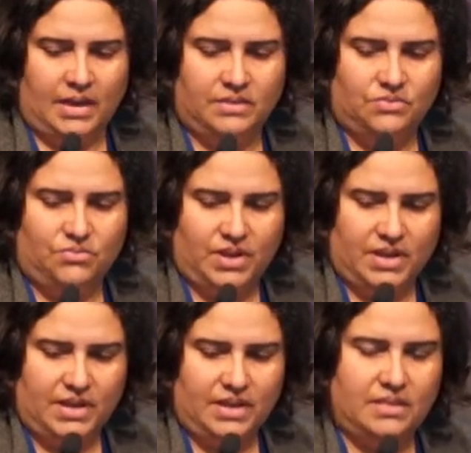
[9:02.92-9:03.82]
And
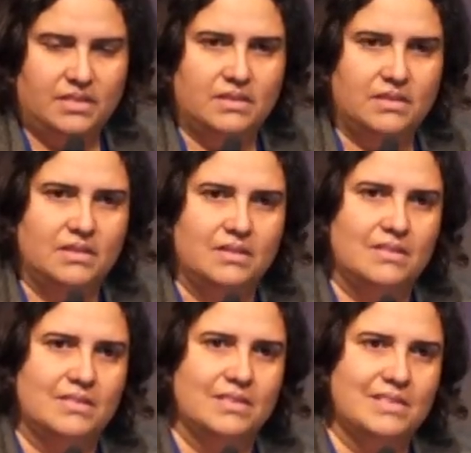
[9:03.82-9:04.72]
really
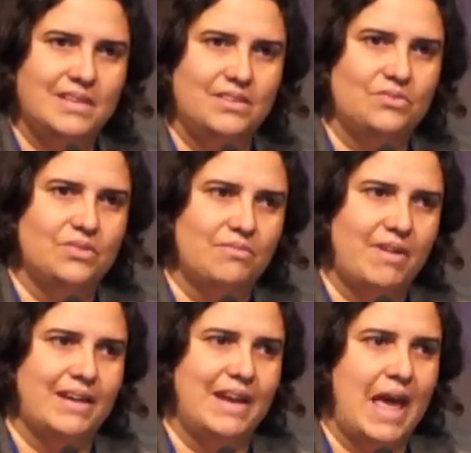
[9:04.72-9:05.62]
the signal
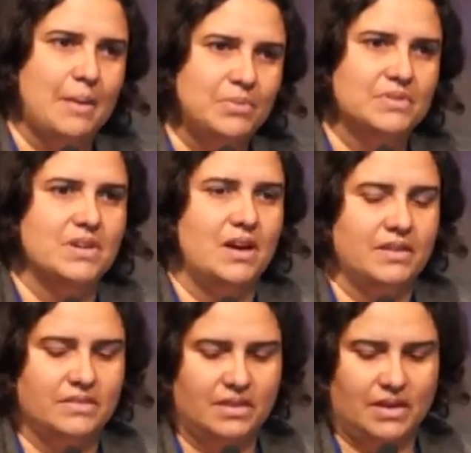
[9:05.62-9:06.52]
around
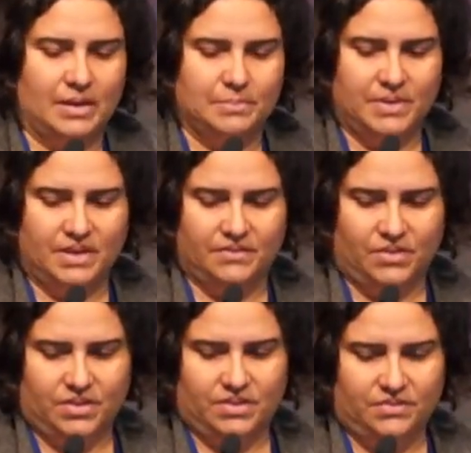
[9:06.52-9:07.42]
appetite is
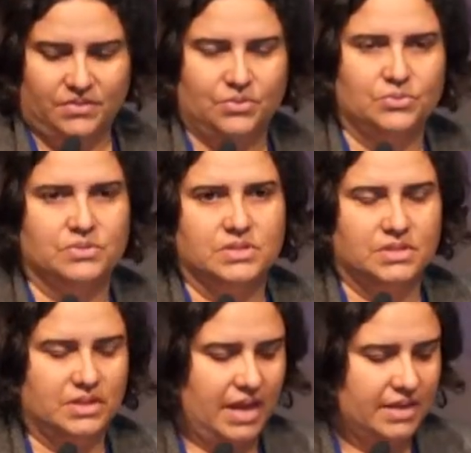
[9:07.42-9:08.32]
very difficult
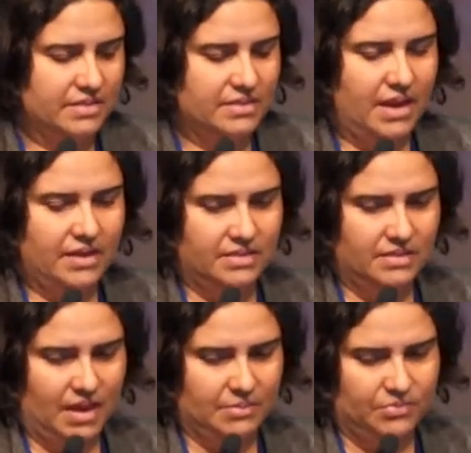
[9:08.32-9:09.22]
to
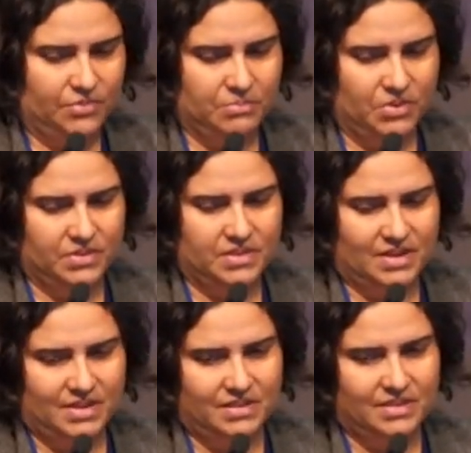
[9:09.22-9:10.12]
ascertain from those
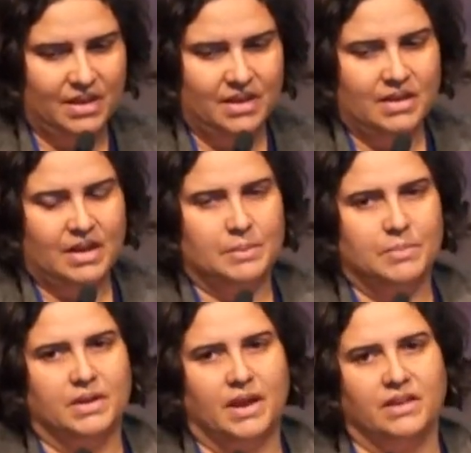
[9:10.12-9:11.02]
studies.
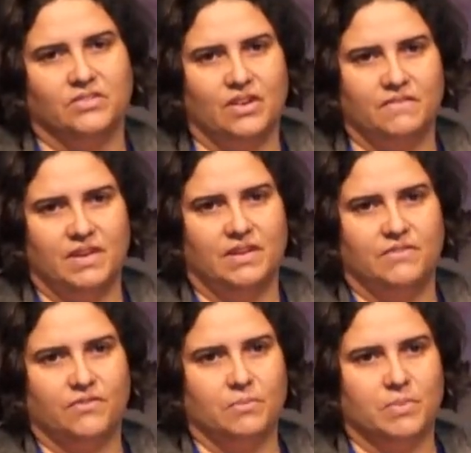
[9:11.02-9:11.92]
And
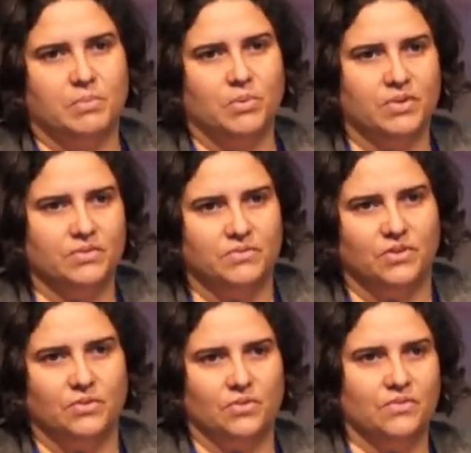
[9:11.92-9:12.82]
HIV, from a point of
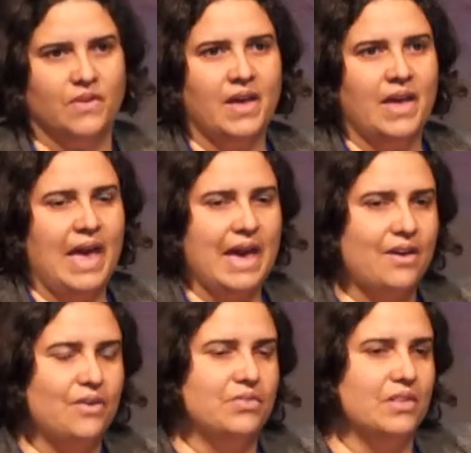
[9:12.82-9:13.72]
view of
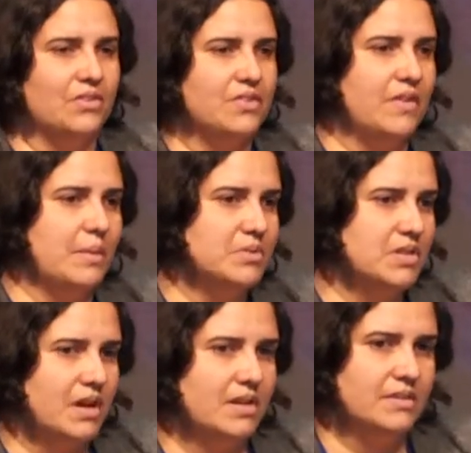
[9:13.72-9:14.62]
how the loss of
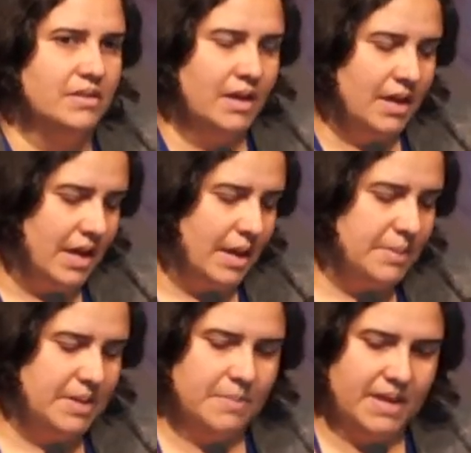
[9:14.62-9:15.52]
appetite
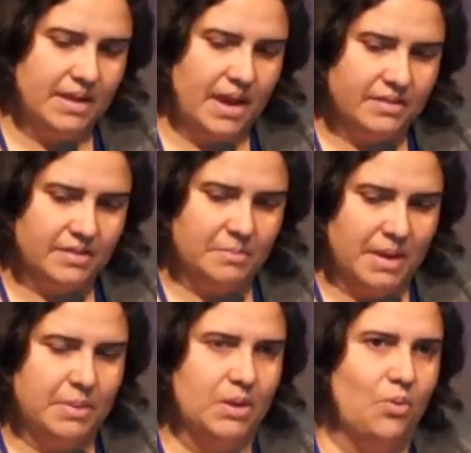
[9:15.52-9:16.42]
is mediated,
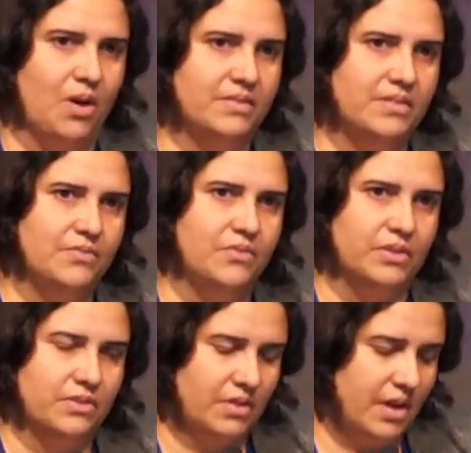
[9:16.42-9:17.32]
may be quite
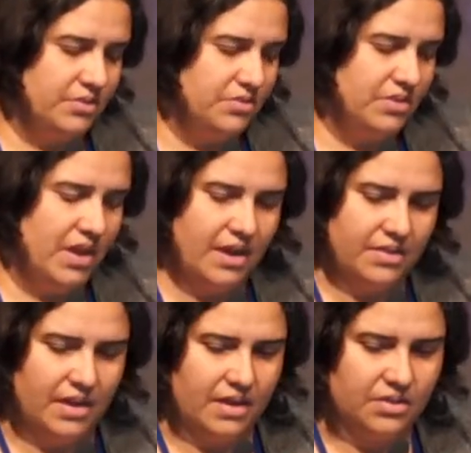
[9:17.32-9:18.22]
different to
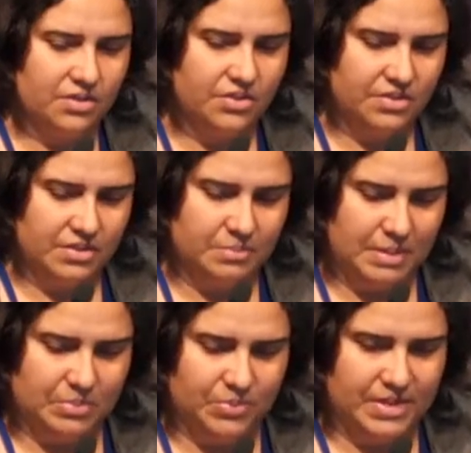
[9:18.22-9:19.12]
how that occurs in
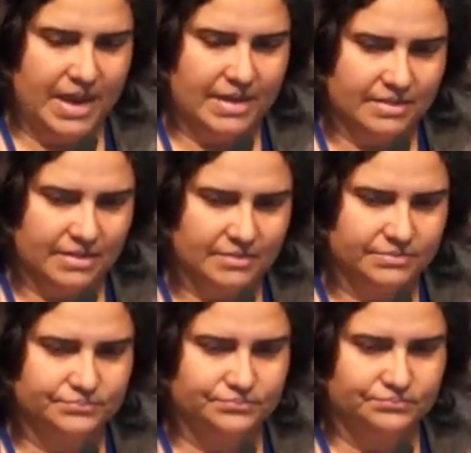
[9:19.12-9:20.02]
people with cancer.